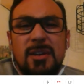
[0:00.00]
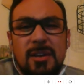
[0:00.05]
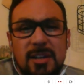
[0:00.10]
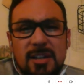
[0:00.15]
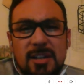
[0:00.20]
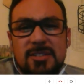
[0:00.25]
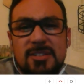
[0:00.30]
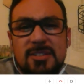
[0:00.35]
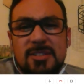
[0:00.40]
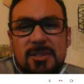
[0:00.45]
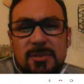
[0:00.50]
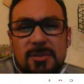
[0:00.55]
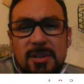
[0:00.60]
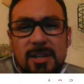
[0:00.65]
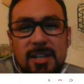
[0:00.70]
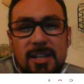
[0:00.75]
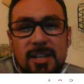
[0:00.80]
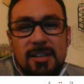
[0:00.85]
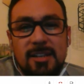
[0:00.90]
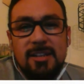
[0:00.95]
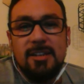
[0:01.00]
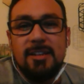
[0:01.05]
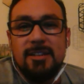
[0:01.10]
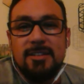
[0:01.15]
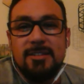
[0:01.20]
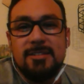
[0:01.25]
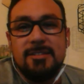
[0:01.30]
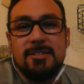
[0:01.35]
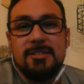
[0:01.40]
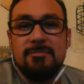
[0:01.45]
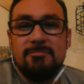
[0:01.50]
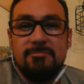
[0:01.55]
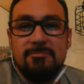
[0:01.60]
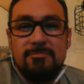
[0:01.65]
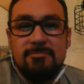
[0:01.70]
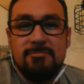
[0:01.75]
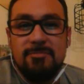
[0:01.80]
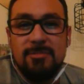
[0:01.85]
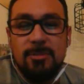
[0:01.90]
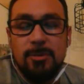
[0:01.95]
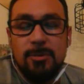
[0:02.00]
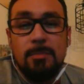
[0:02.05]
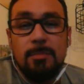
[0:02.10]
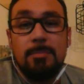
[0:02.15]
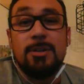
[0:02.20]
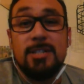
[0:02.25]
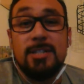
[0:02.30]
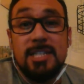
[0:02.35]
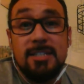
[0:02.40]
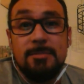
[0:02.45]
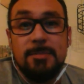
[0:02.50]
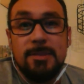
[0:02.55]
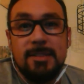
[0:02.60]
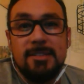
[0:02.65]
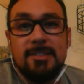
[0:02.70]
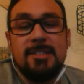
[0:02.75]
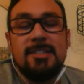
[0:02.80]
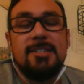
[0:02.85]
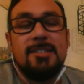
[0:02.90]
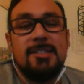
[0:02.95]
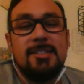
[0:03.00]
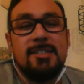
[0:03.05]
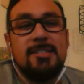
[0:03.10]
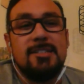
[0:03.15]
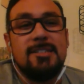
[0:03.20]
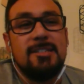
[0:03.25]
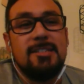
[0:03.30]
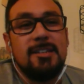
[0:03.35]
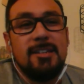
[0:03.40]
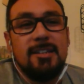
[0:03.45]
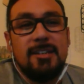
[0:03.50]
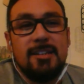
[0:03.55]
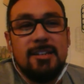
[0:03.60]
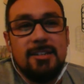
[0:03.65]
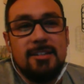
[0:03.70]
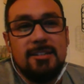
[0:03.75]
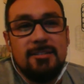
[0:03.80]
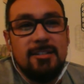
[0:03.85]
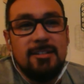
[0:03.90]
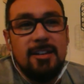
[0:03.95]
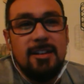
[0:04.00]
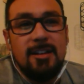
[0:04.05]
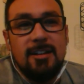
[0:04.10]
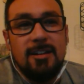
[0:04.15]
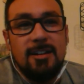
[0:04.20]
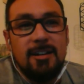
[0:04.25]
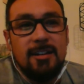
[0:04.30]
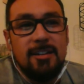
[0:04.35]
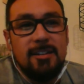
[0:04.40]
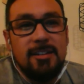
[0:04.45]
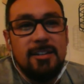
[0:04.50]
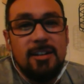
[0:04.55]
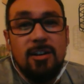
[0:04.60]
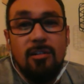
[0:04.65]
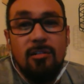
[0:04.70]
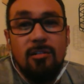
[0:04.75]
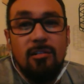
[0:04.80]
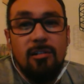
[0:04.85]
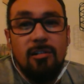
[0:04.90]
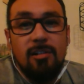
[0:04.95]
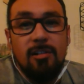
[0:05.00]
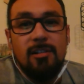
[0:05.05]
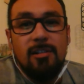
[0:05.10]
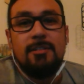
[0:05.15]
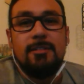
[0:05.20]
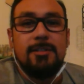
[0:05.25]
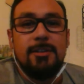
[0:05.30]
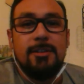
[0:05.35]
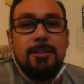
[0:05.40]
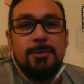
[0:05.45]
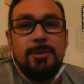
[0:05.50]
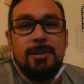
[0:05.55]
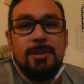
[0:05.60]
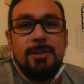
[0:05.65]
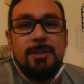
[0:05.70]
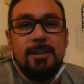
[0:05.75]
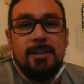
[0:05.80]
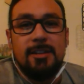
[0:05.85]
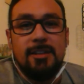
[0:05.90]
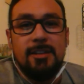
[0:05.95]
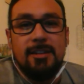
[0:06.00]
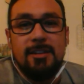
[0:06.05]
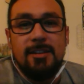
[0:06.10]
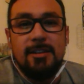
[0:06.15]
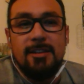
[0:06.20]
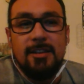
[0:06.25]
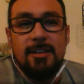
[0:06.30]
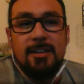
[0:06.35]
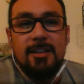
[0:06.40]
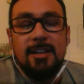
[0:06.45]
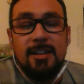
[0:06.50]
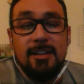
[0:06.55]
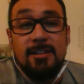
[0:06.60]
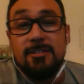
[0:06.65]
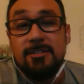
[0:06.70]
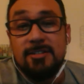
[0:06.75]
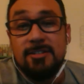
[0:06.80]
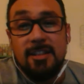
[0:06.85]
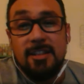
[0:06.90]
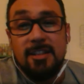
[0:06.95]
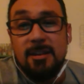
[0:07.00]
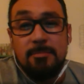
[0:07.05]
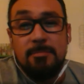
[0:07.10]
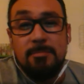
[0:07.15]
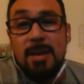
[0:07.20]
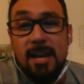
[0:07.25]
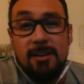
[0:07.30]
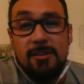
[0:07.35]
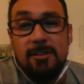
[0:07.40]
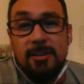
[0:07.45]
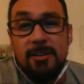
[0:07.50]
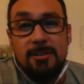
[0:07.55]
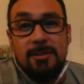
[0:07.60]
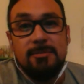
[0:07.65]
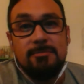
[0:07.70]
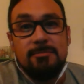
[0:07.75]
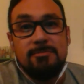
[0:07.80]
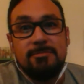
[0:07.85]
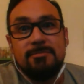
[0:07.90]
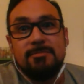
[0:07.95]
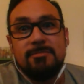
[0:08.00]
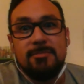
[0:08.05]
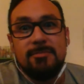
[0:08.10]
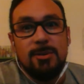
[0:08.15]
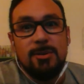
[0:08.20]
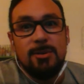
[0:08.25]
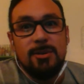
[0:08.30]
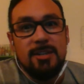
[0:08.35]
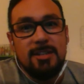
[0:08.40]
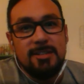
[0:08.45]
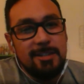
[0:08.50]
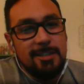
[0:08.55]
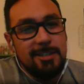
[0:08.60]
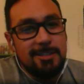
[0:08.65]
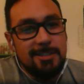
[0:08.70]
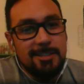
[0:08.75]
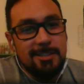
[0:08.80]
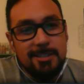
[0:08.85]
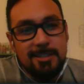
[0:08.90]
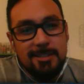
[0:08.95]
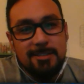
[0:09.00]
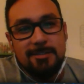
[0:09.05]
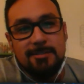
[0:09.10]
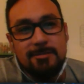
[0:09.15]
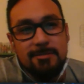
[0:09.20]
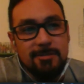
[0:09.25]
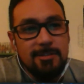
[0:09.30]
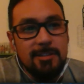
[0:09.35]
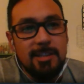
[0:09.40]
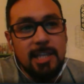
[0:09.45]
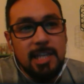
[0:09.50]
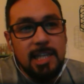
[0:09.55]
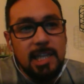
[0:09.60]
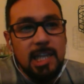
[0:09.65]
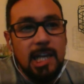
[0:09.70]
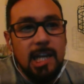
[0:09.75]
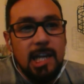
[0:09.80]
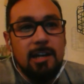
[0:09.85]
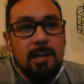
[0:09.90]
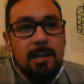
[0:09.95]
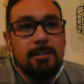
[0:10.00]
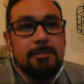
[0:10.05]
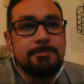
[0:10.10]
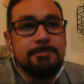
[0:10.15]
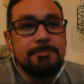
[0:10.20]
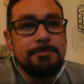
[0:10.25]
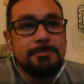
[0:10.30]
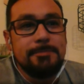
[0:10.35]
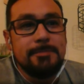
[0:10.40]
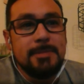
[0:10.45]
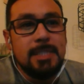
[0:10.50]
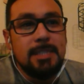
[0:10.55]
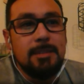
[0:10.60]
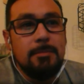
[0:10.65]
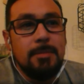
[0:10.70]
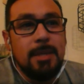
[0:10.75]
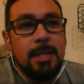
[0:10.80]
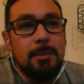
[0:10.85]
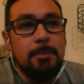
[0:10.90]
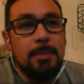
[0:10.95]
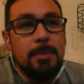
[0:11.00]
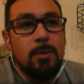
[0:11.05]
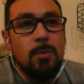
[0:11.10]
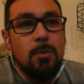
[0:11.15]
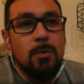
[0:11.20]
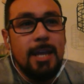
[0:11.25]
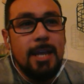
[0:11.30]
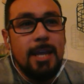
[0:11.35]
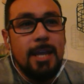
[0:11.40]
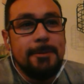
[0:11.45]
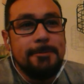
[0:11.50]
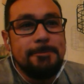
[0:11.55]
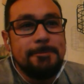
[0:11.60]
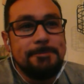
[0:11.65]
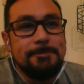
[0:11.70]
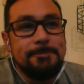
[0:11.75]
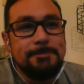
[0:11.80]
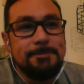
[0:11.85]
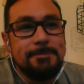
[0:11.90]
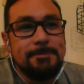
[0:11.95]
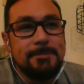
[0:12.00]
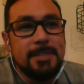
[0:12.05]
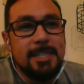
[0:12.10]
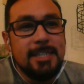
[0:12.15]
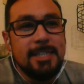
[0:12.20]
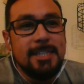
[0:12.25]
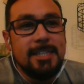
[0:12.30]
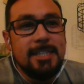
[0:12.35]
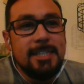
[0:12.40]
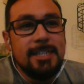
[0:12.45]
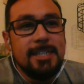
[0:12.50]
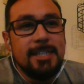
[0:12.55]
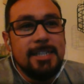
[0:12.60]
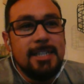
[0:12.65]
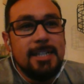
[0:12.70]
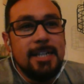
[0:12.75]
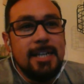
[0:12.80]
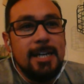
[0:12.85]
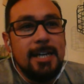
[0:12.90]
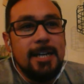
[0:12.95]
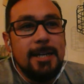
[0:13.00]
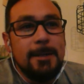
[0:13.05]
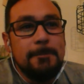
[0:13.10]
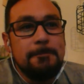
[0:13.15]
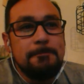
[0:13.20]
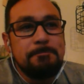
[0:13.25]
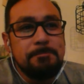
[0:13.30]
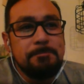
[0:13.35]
a student is or a participant is on the call, you can, and there's a lot of background noise, I can just click there and make it be quiet. The